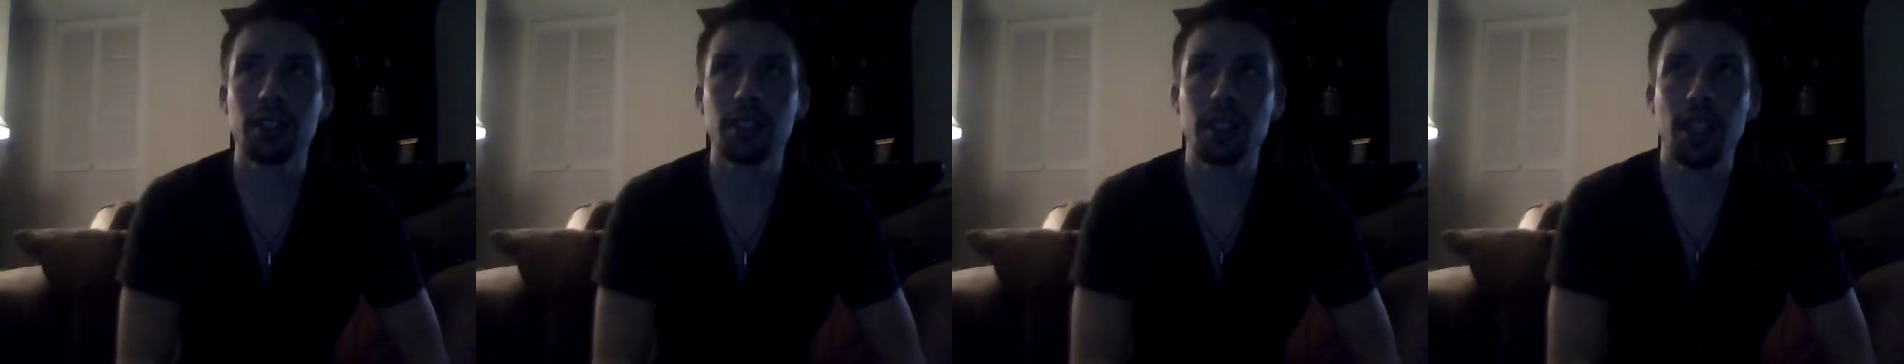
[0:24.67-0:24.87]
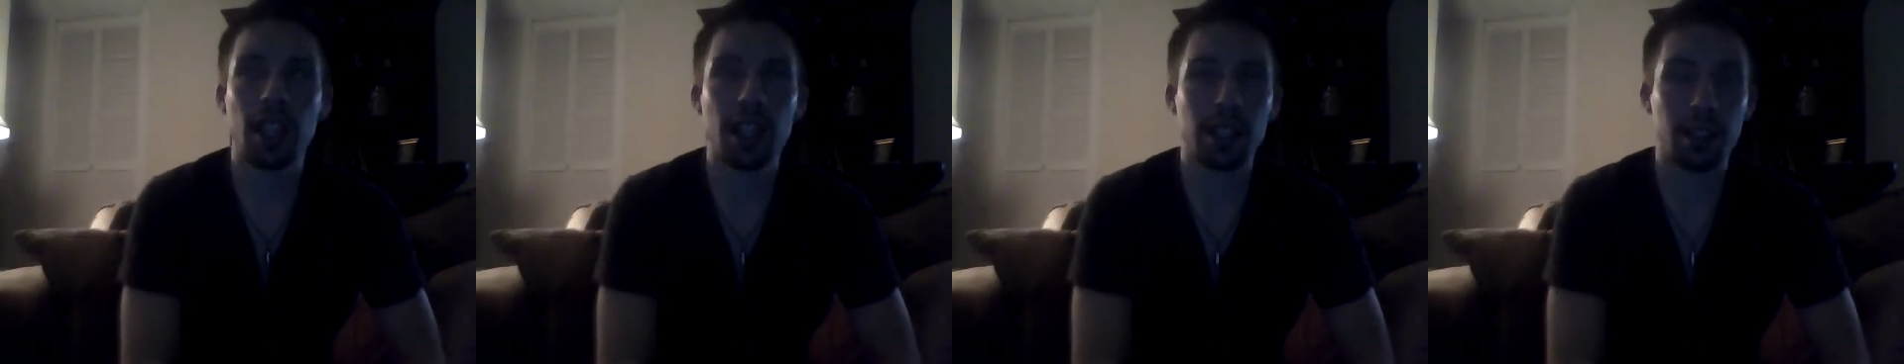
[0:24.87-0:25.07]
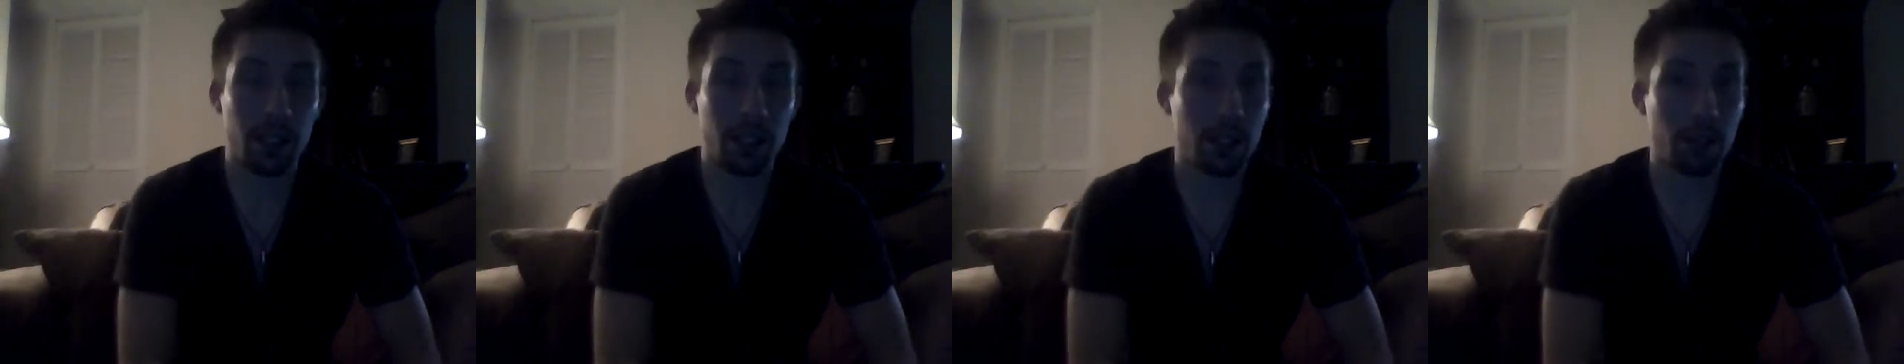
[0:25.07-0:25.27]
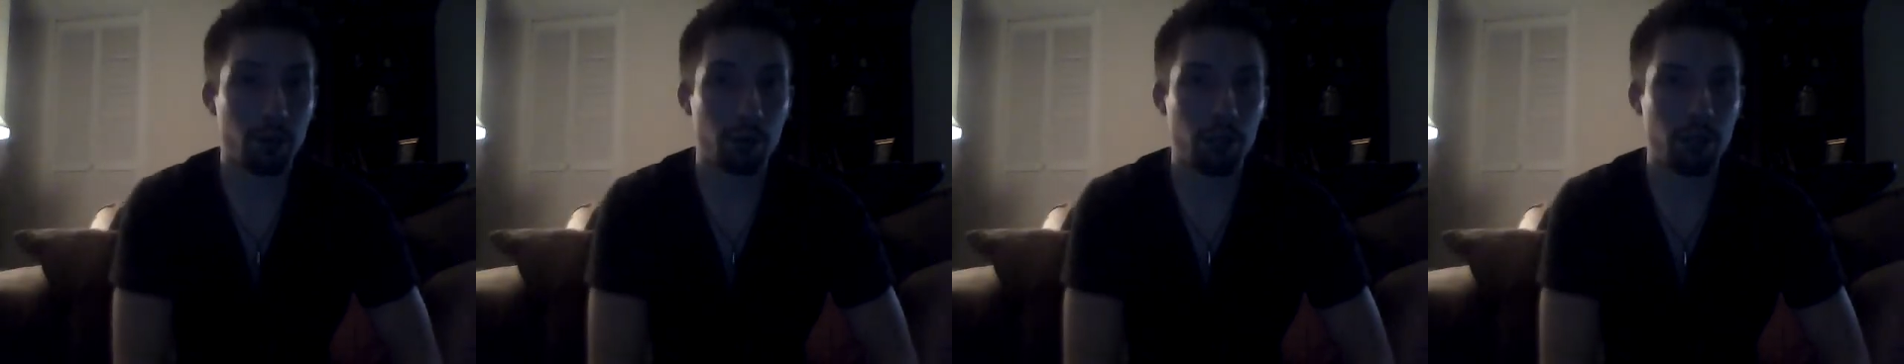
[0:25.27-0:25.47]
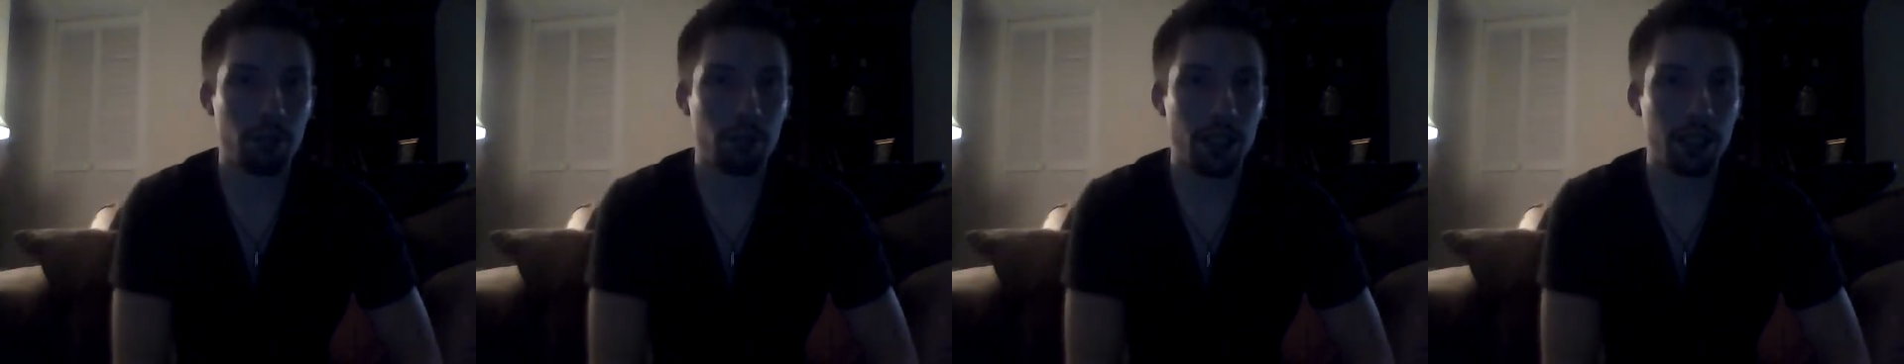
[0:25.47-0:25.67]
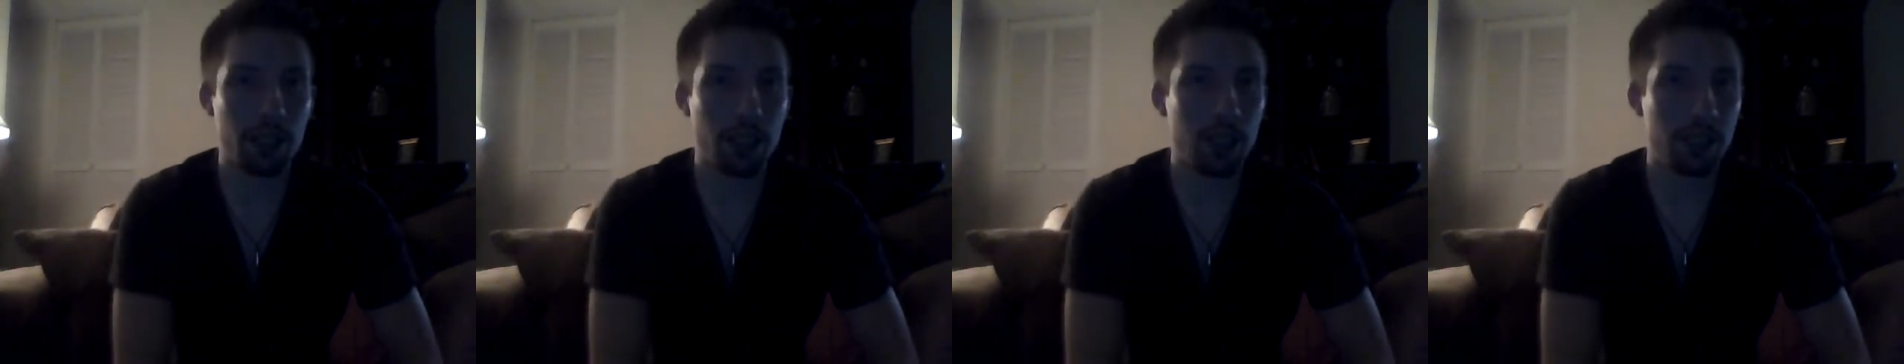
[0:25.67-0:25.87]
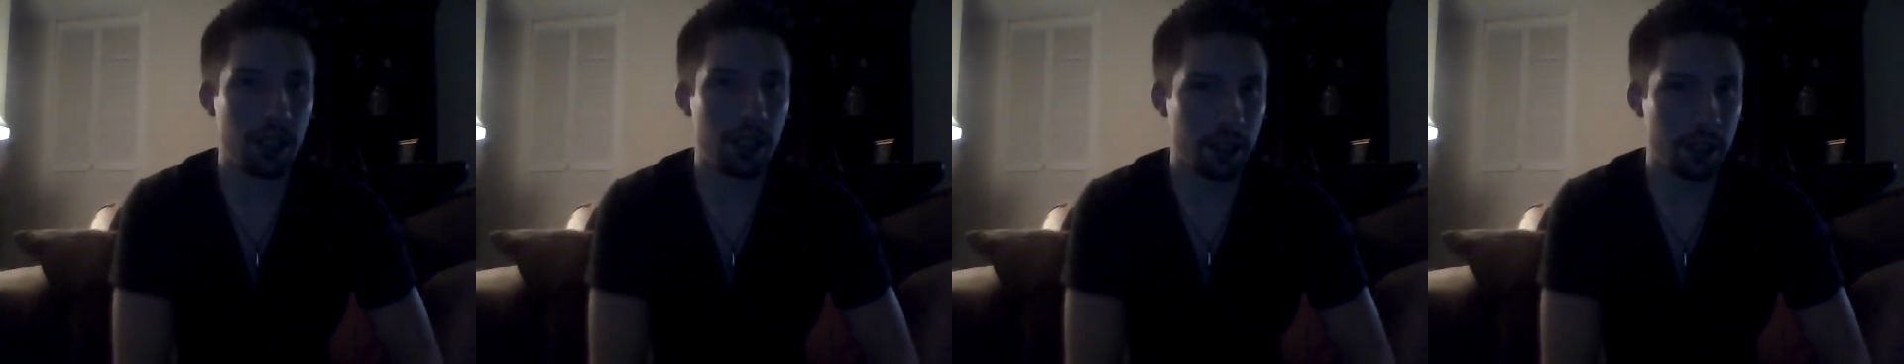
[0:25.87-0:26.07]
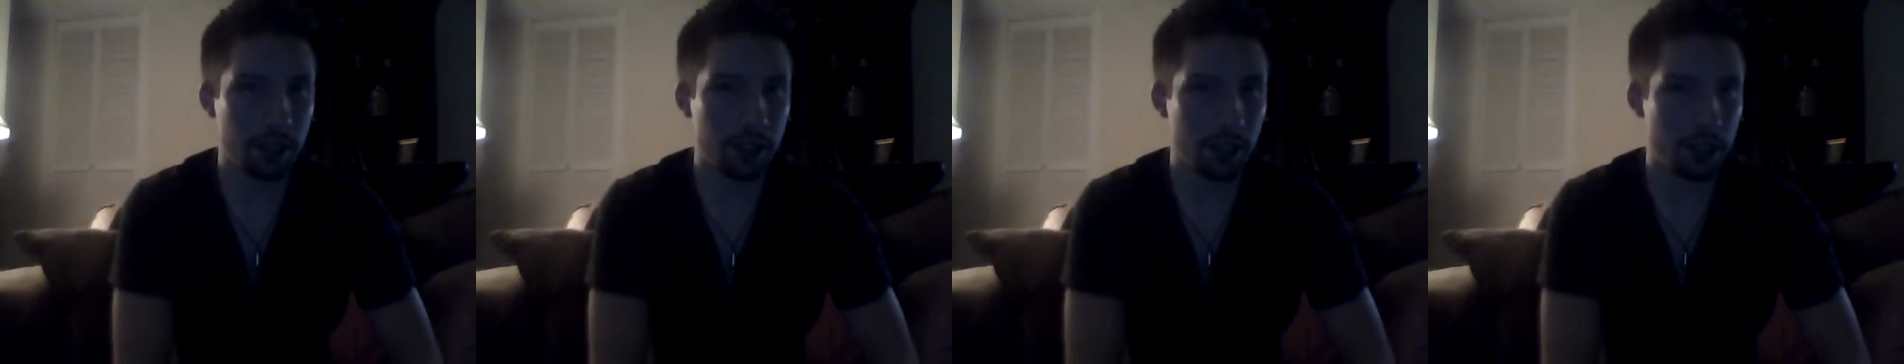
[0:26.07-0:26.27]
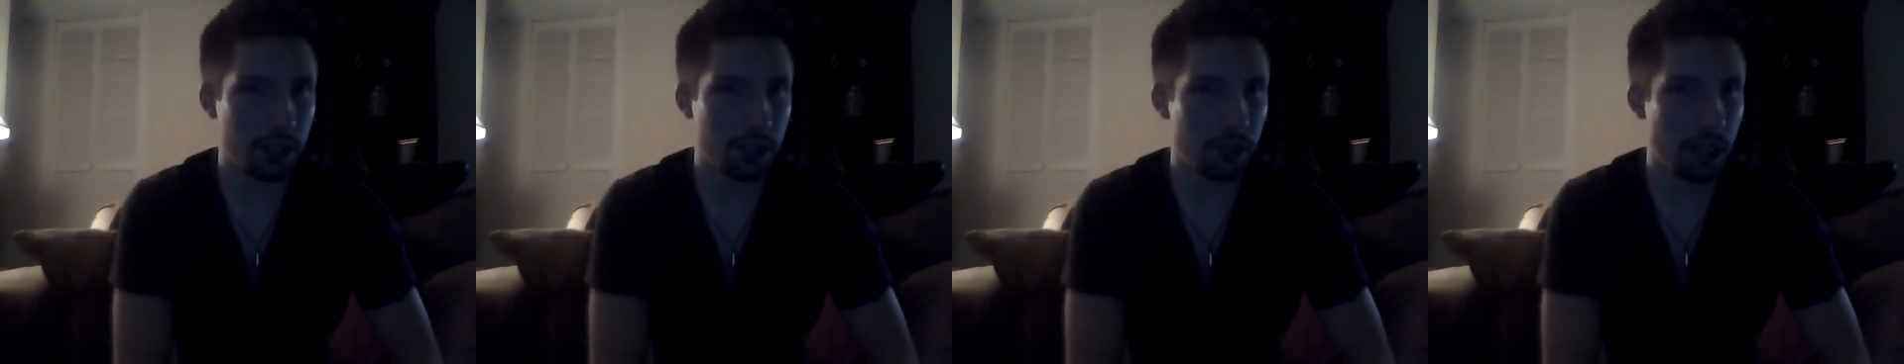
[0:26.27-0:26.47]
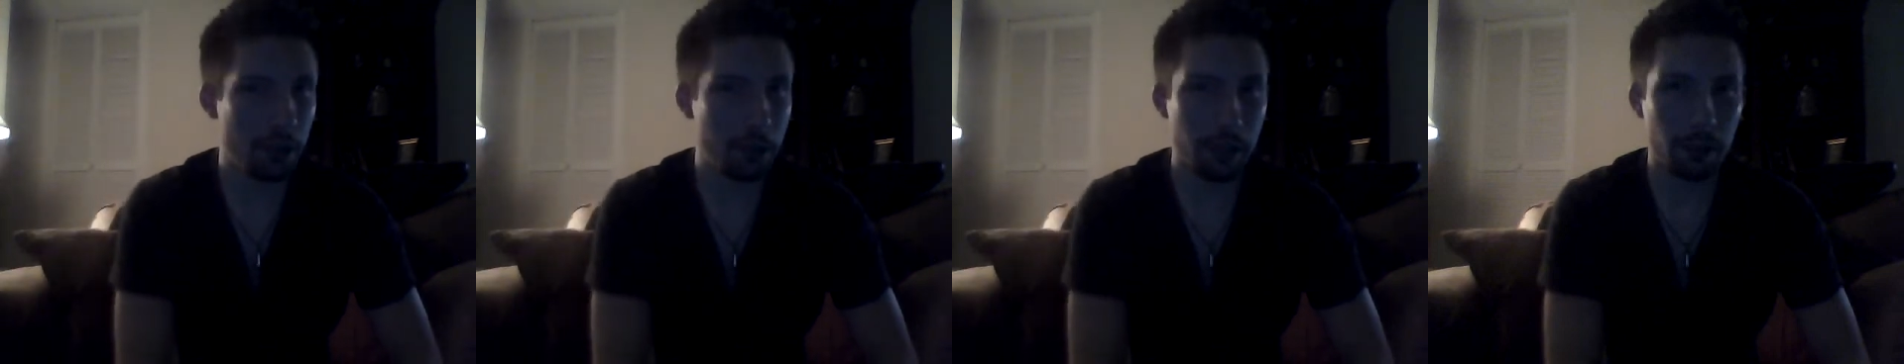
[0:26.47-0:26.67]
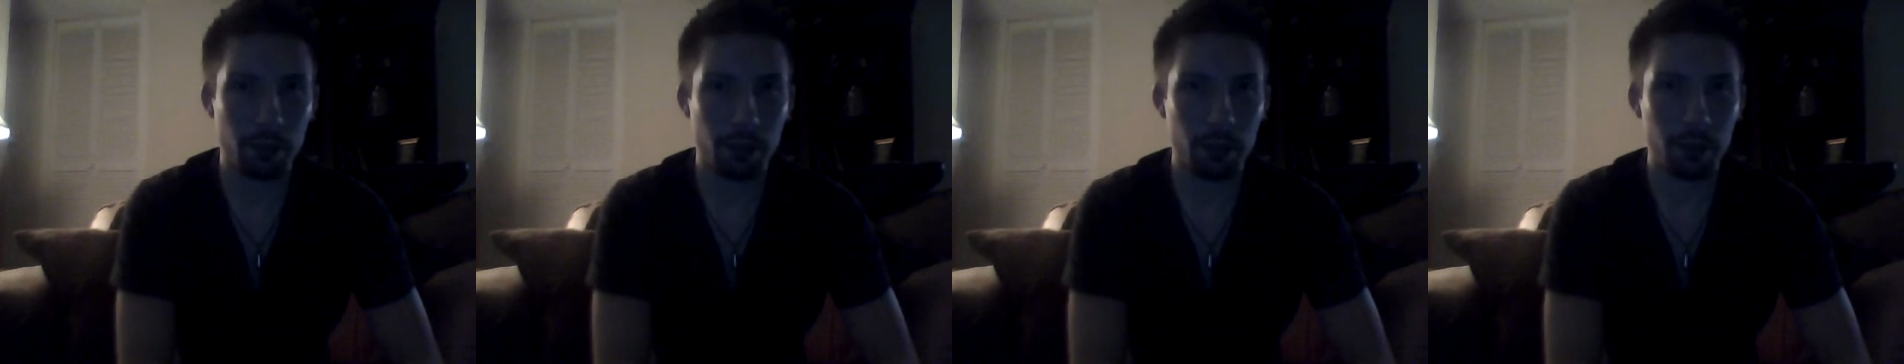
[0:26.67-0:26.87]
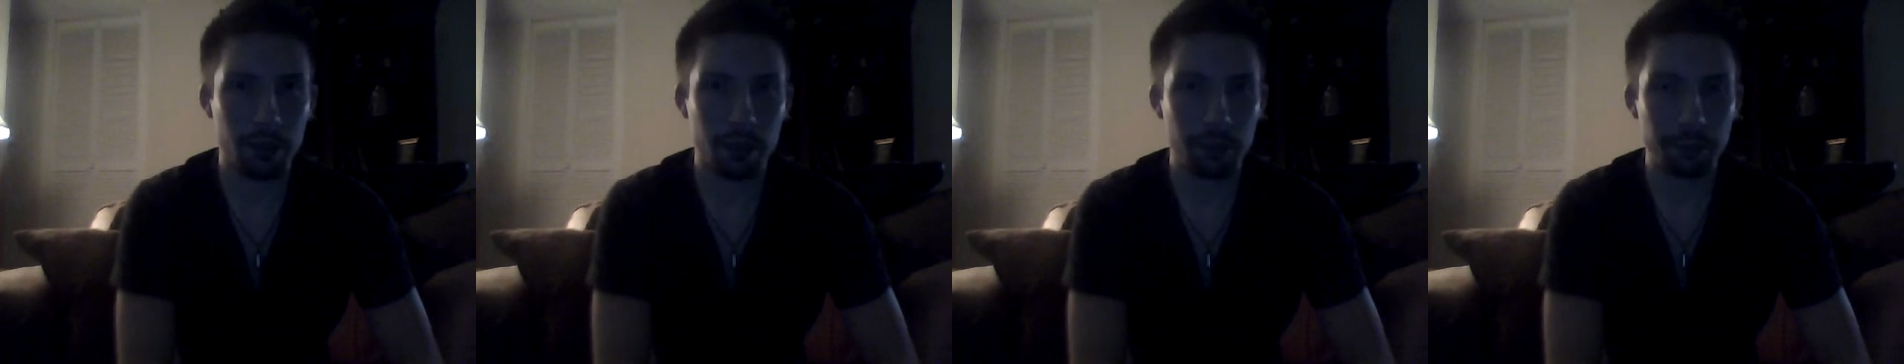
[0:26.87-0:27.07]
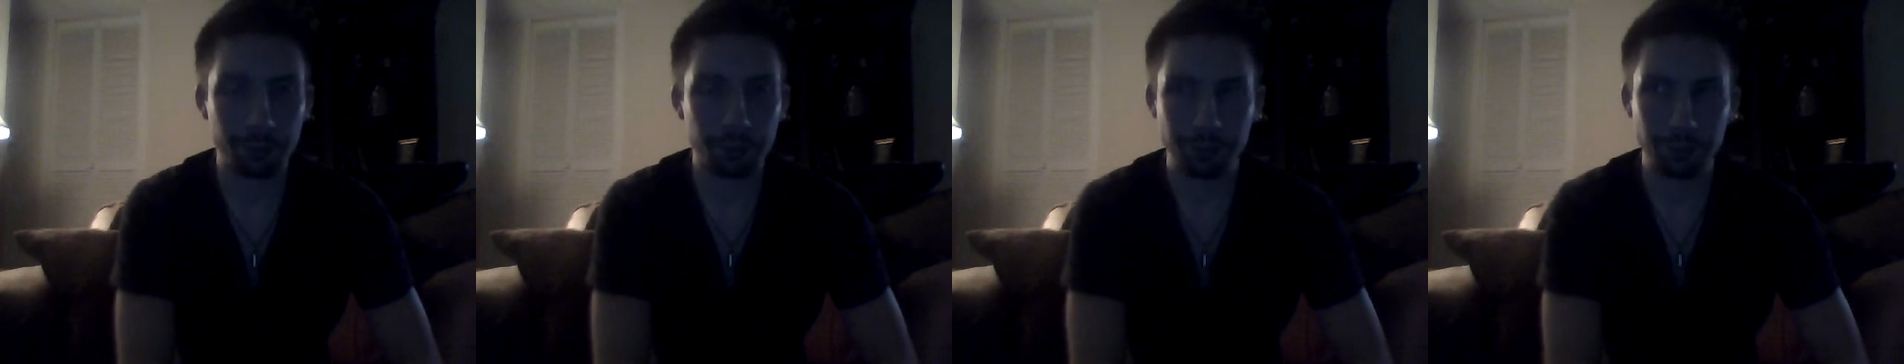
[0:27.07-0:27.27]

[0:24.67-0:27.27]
yeah, it's rude. It's extremely rude.